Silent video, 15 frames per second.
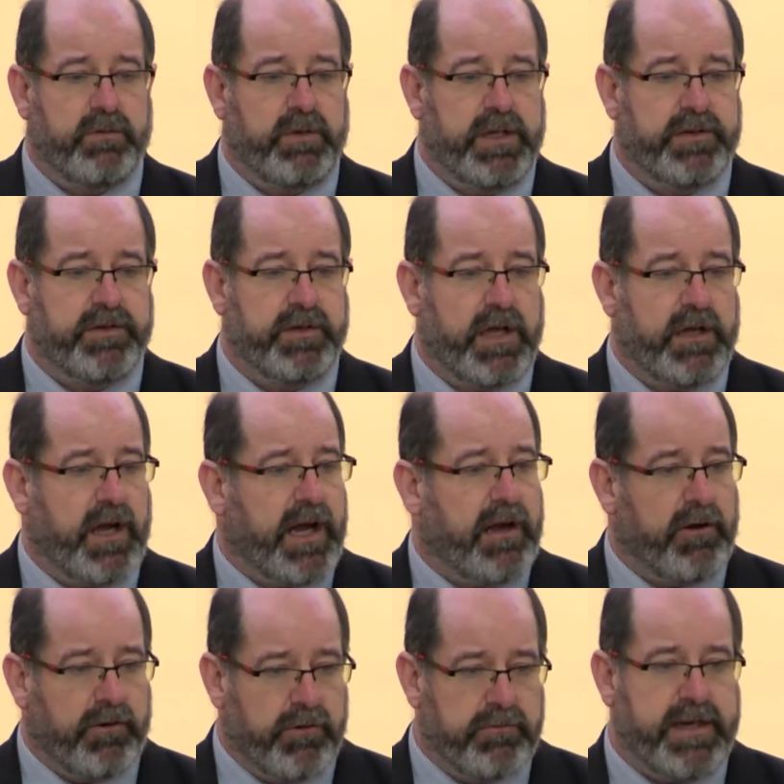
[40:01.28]
with are
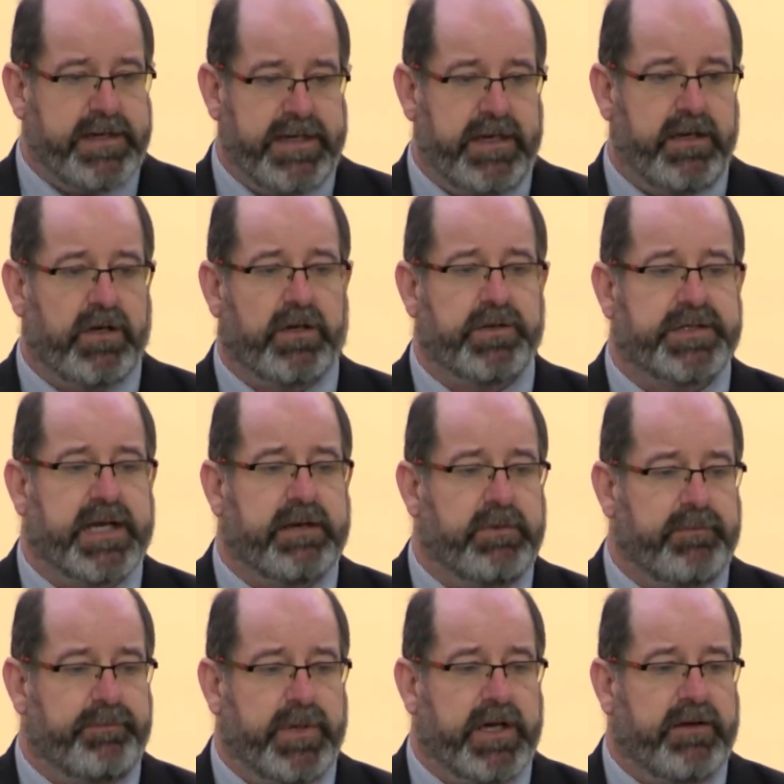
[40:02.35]
already in contact
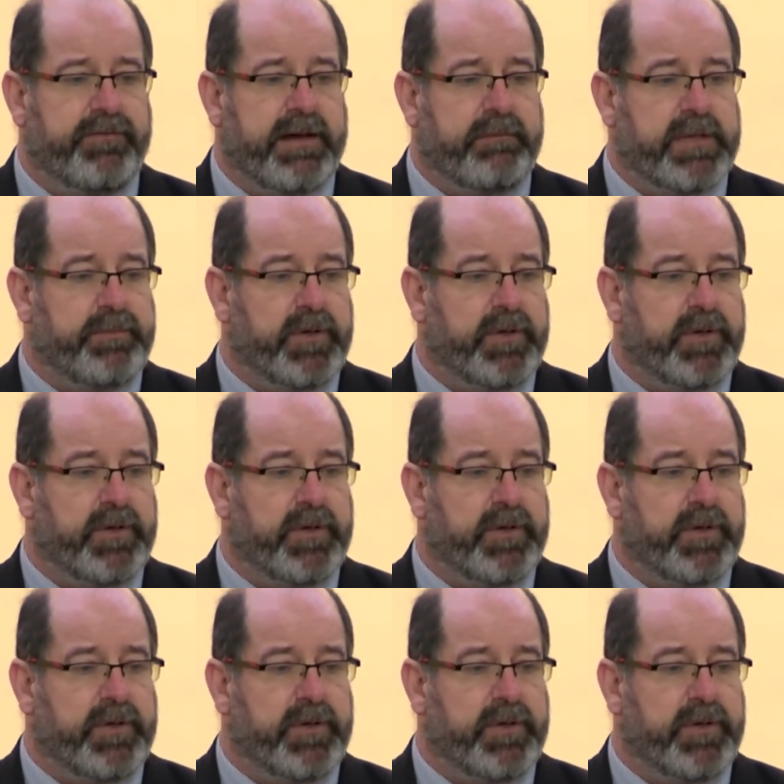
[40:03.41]
with birth family,